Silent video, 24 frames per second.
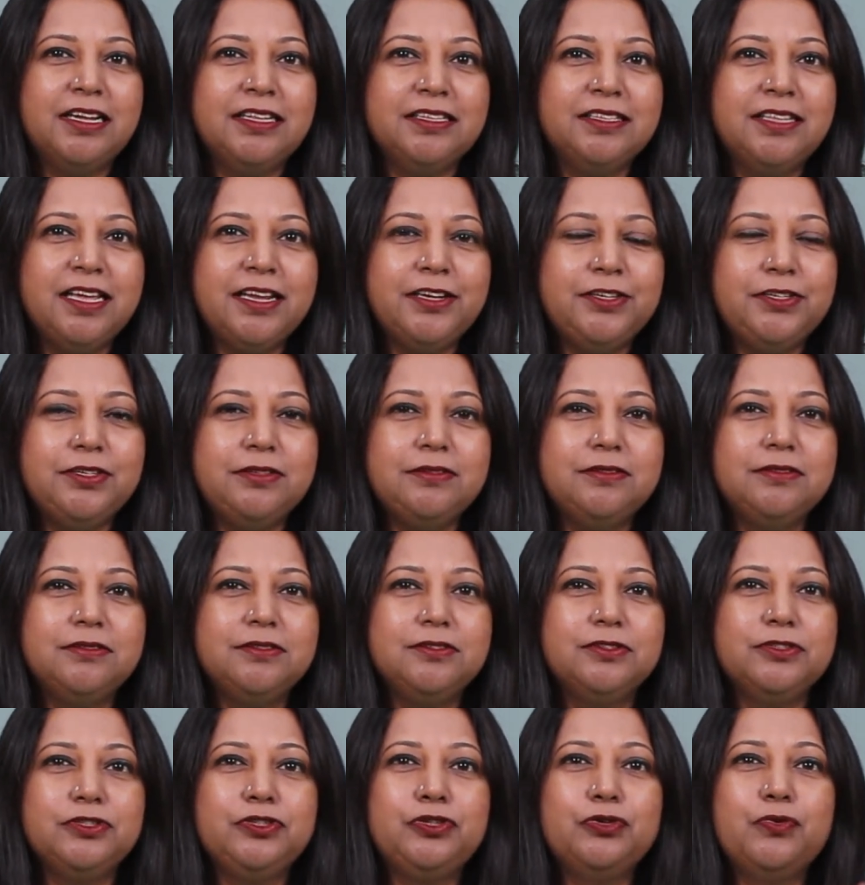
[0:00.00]
then
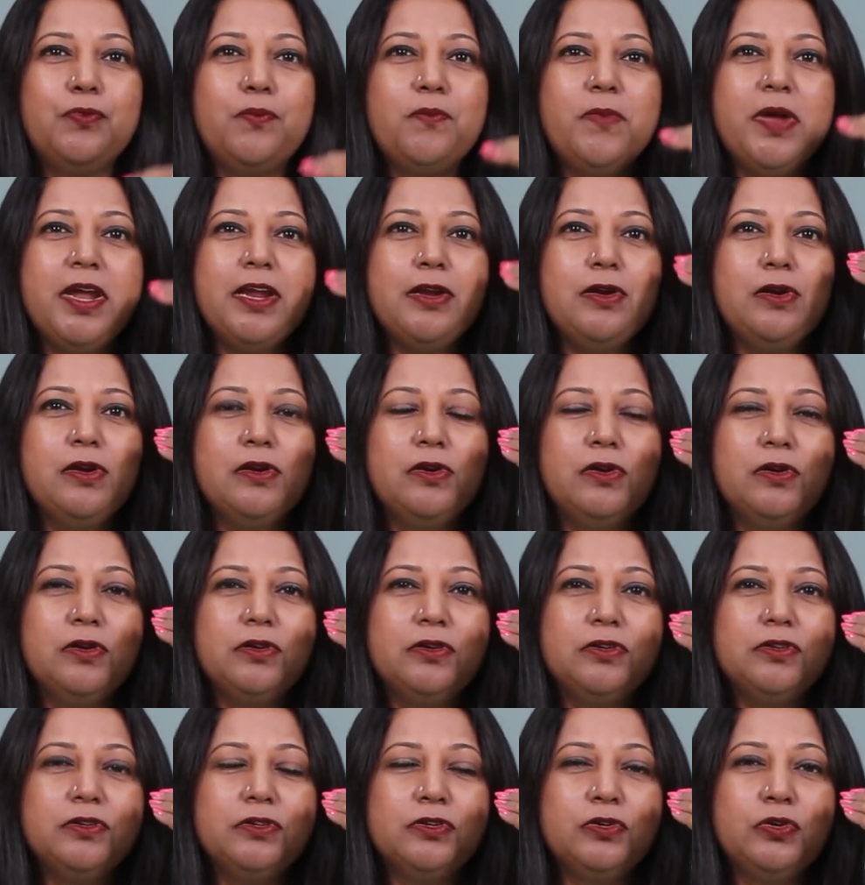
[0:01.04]
you may
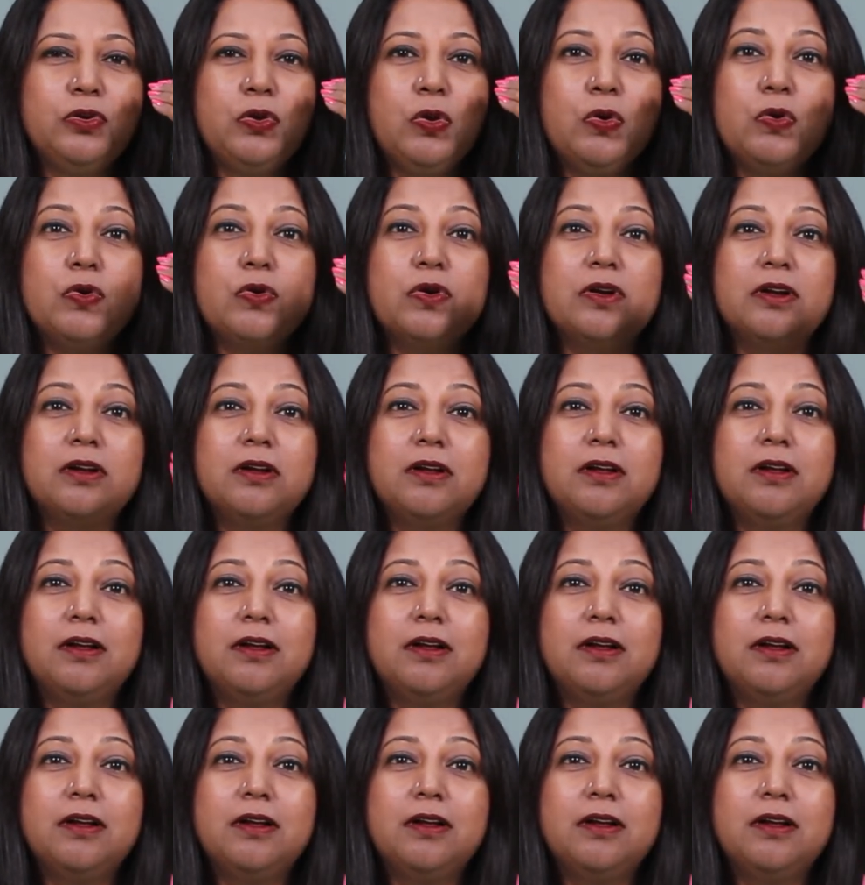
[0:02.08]
look